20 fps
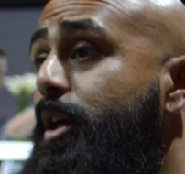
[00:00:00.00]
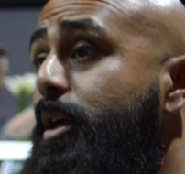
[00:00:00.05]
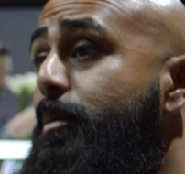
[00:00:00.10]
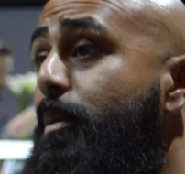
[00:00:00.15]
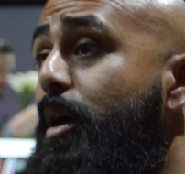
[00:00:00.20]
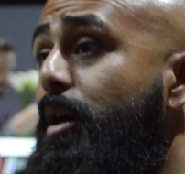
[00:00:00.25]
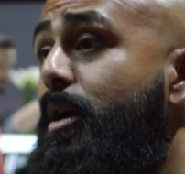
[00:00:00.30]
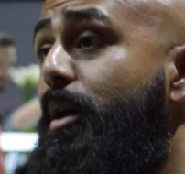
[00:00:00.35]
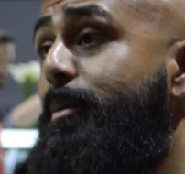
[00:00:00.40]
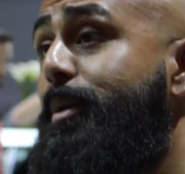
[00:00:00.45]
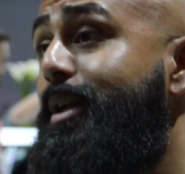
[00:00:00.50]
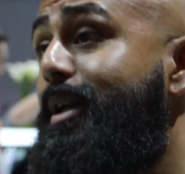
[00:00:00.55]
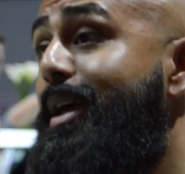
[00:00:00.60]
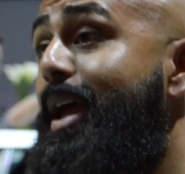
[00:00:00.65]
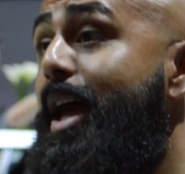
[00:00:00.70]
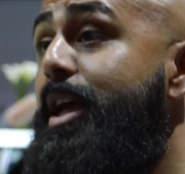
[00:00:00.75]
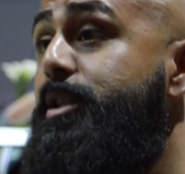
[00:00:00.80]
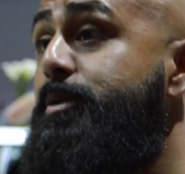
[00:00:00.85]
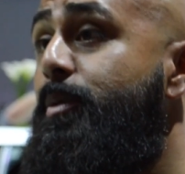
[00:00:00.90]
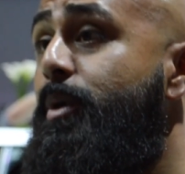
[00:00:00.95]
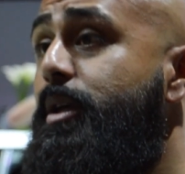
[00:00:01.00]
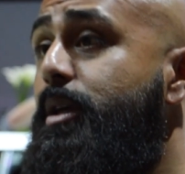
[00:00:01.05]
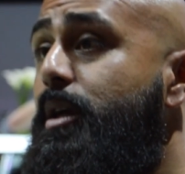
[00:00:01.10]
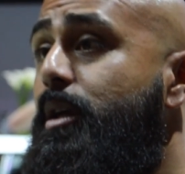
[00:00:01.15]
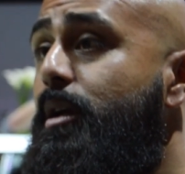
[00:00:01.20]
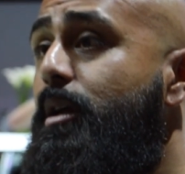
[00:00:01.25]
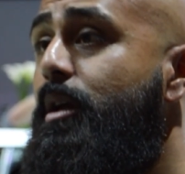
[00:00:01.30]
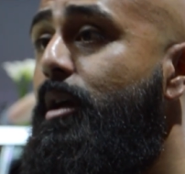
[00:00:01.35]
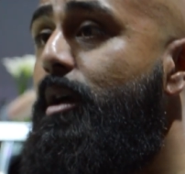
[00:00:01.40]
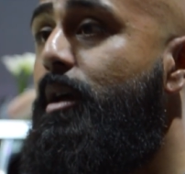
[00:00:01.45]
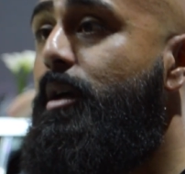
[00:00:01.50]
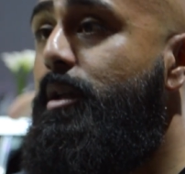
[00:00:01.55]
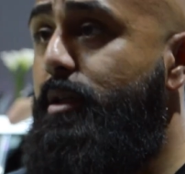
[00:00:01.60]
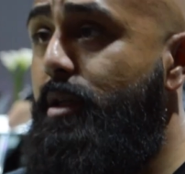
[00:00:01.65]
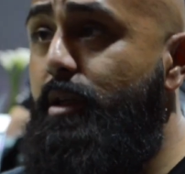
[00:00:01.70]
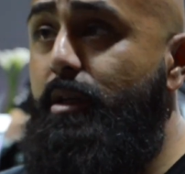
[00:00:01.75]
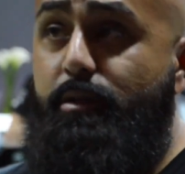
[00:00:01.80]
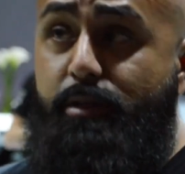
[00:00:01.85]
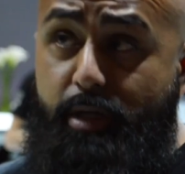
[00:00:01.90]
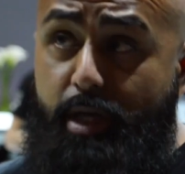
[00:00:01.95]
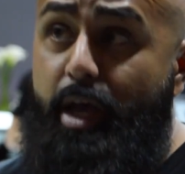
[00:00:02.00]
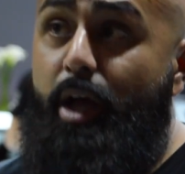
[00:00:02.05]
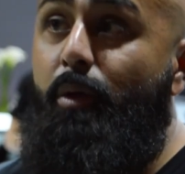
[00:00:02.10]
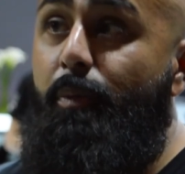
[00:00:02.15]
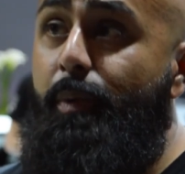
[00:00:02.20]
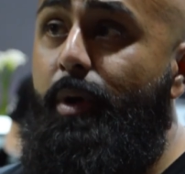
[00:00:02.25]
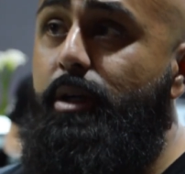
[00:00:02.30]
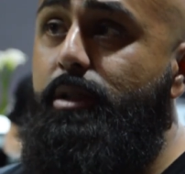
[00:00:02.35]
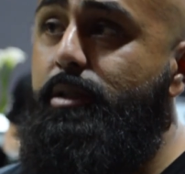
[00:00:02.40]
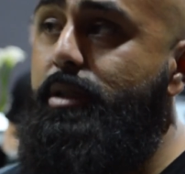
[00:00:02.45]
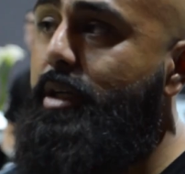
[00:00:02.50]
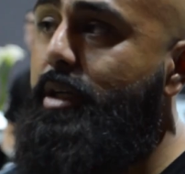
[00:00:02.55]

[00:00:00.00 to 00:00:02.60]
do you think about coming to Monkey to help